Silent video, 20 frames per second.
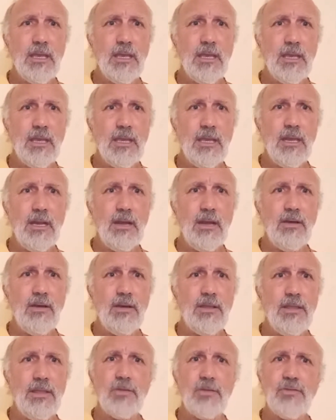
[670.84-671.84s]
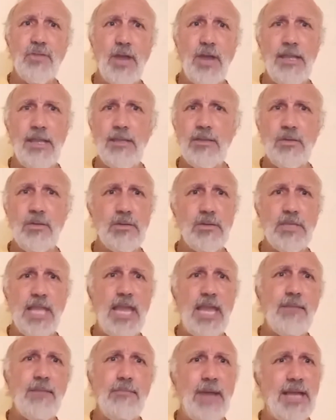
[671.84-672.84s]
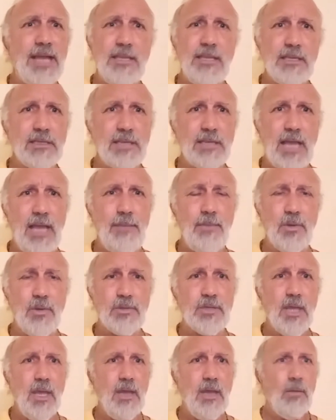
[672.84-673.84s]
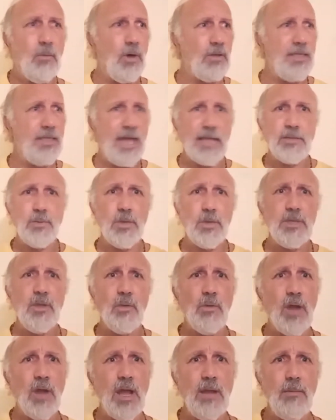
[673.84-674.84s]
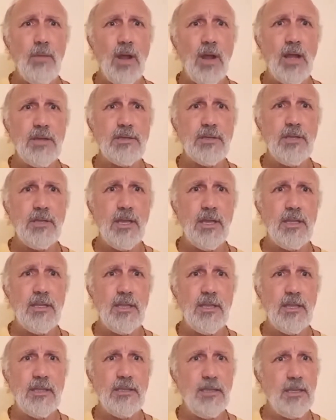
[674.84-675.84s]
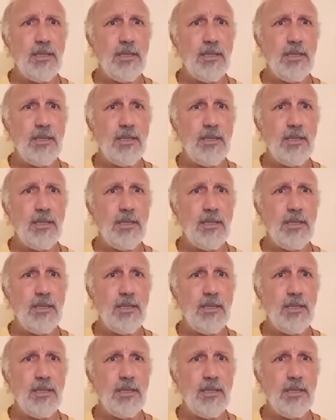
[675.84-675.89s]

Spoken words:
You know, they're trying to take my disciples. Well, that's what Narayana Maharaj did.